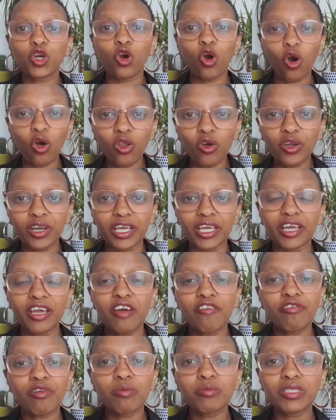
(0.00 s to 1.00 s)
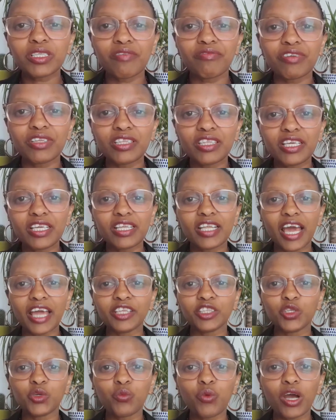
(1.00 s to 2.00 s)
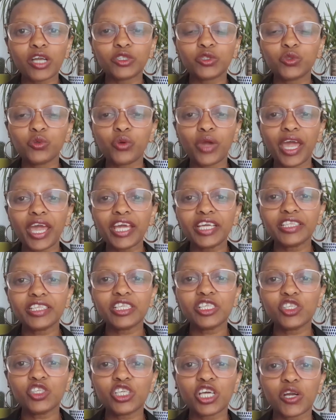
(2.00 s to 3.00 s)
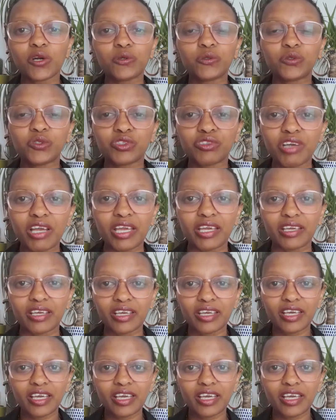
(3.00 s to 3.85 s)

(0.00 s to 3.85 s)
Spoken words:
colony from 1791 to 1803,